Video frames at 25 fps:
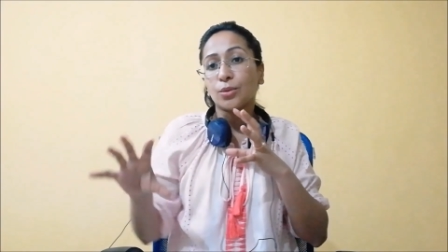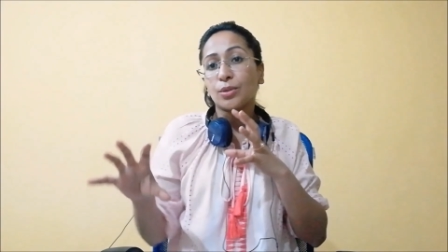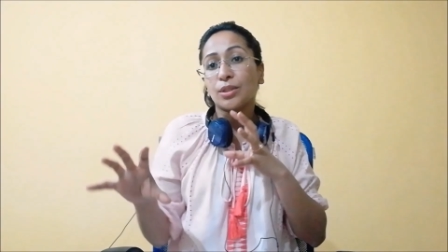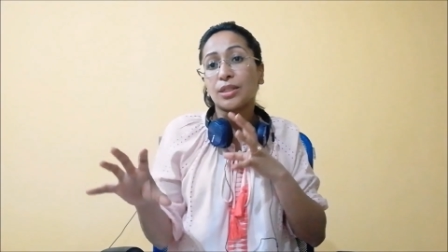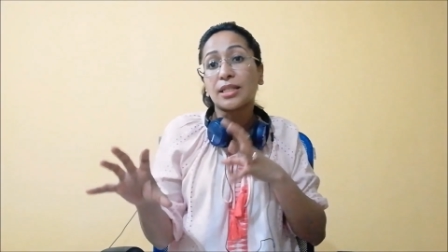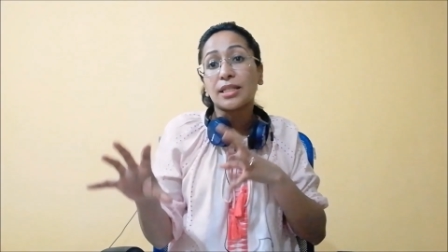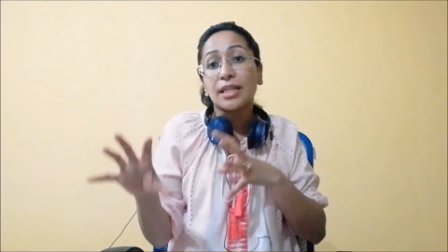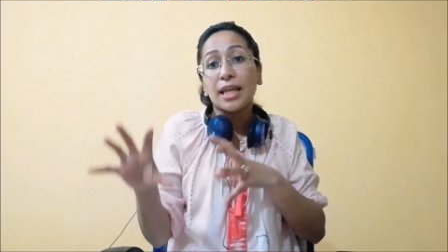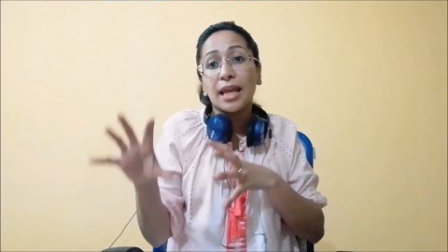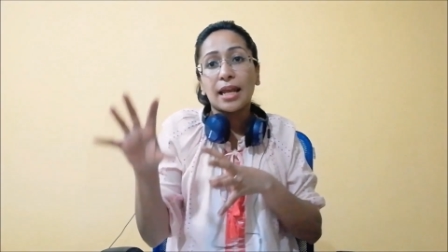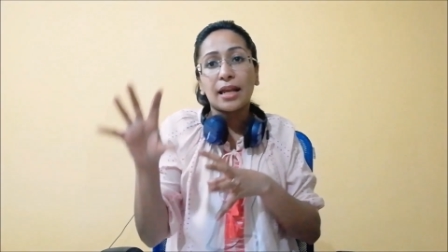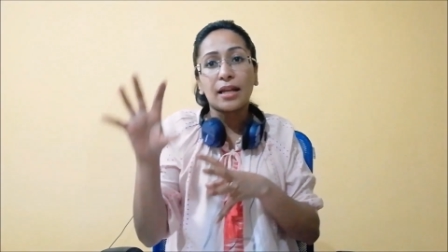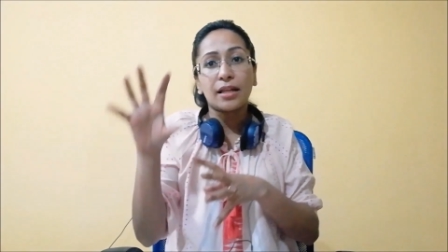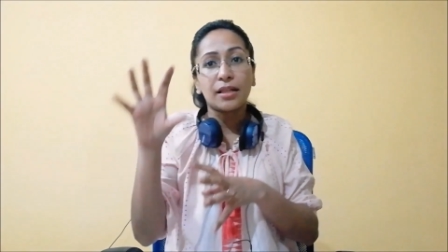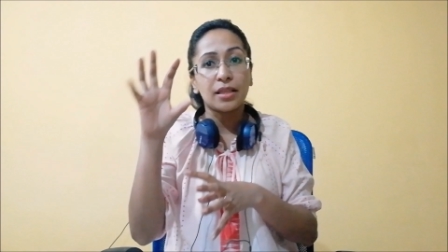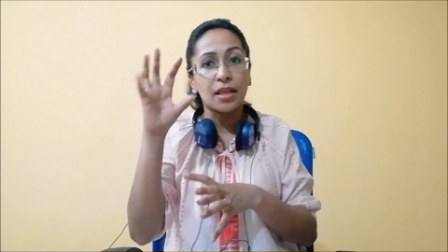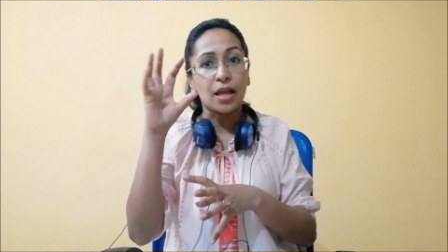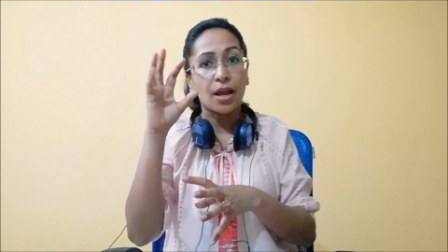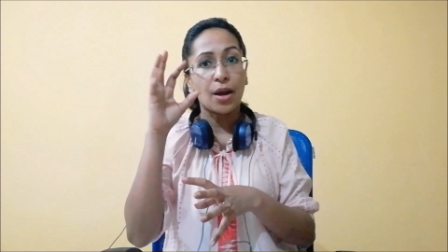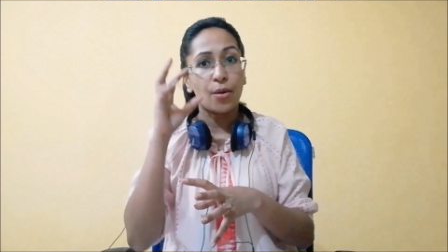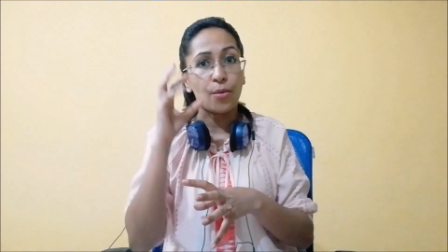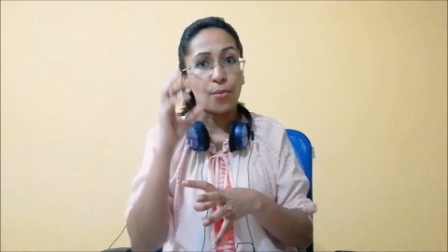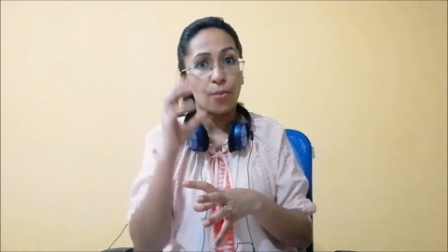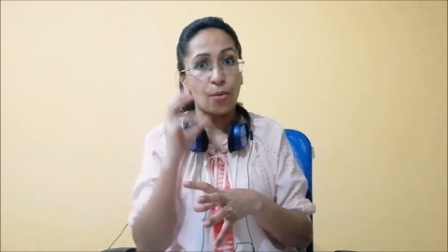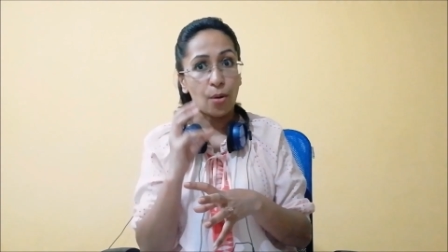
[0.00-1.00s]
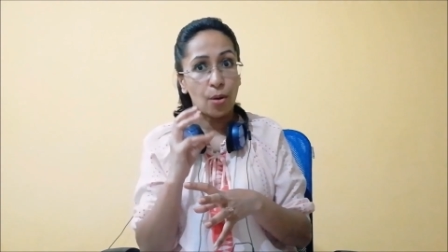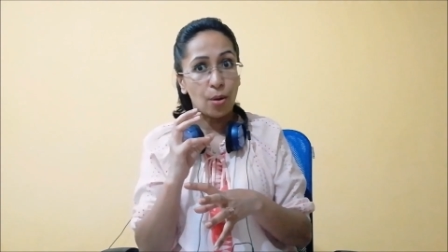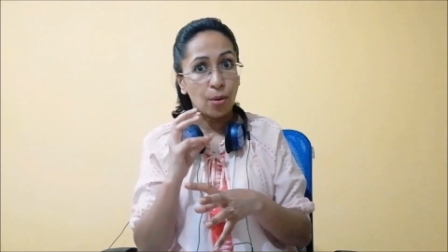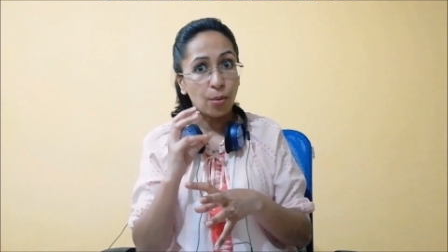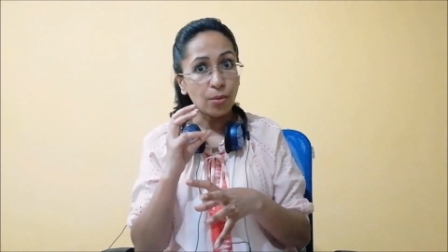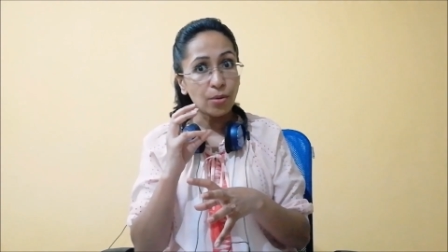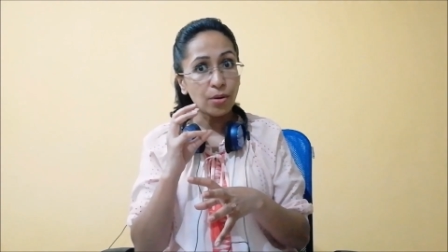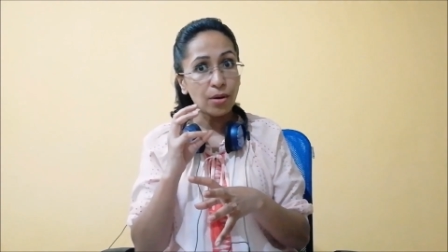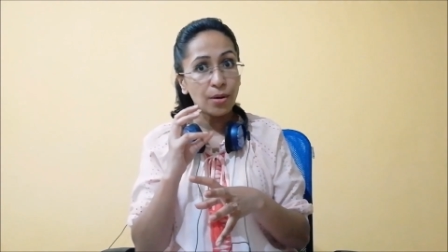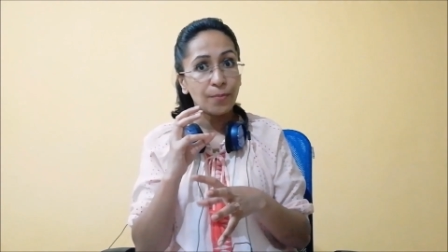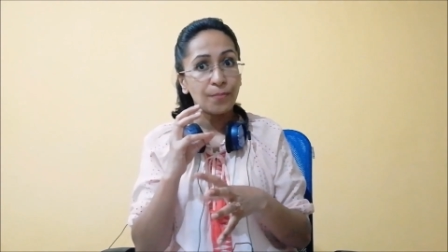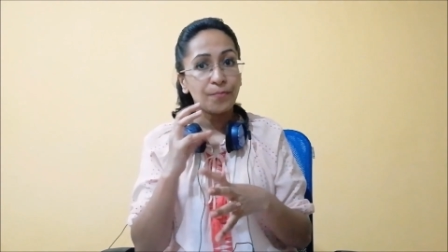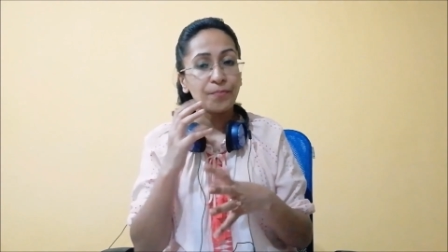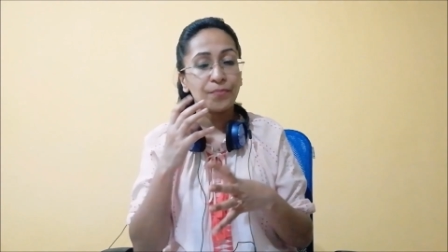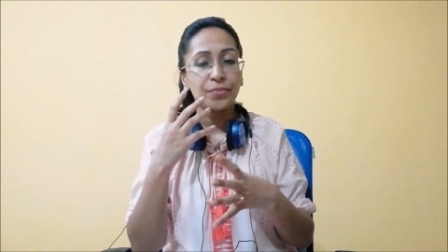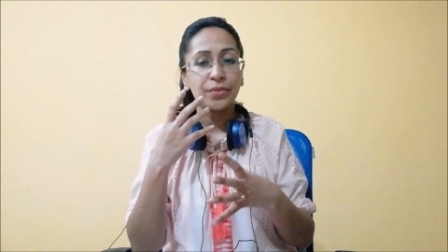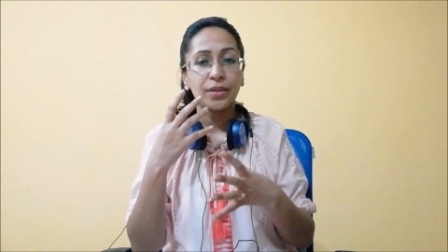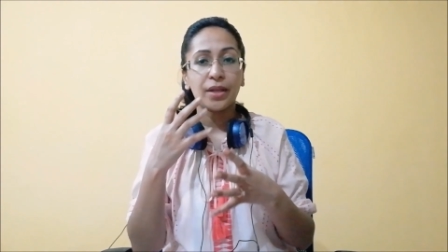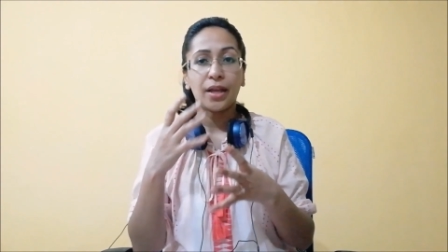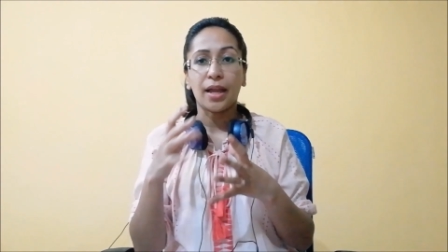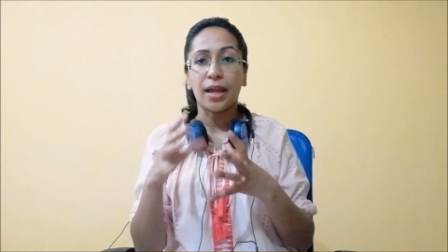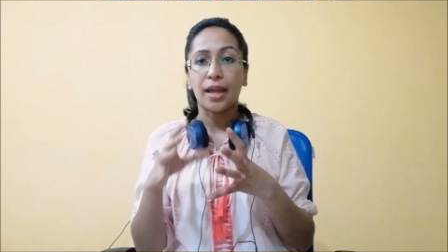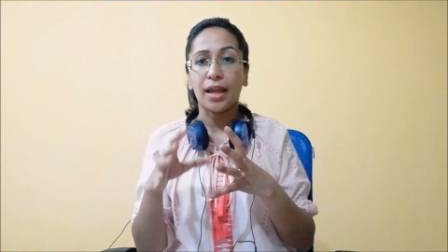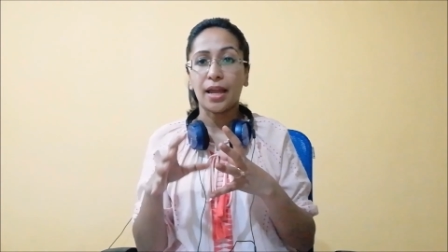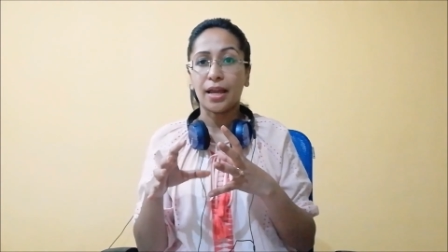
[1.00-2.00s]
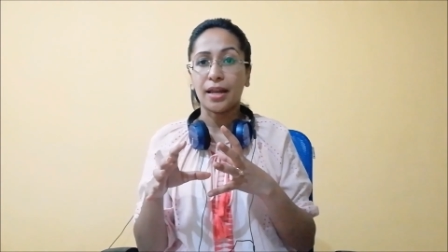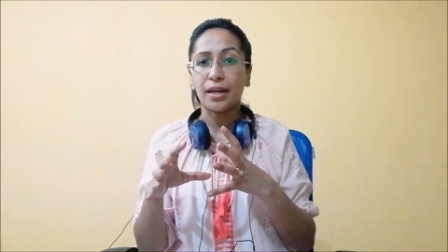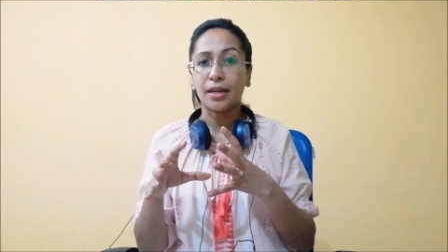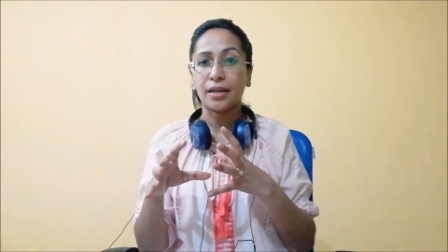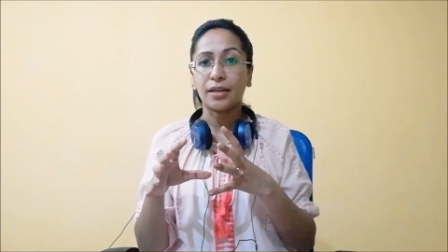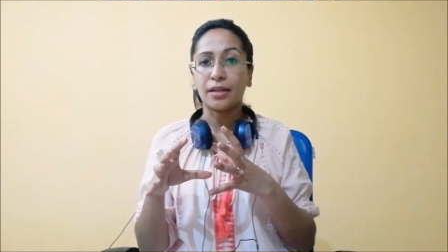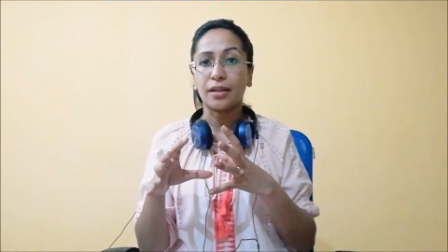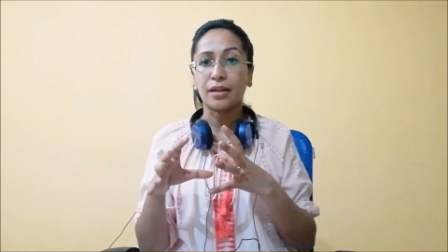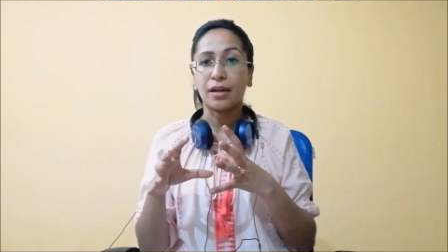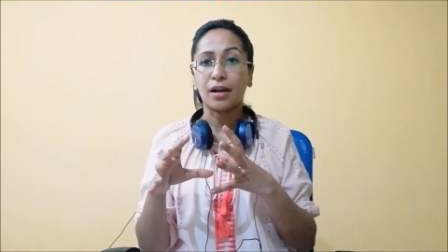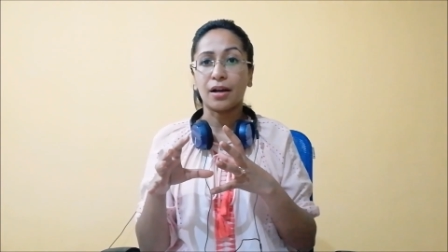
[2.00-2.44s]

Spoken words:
take their role, and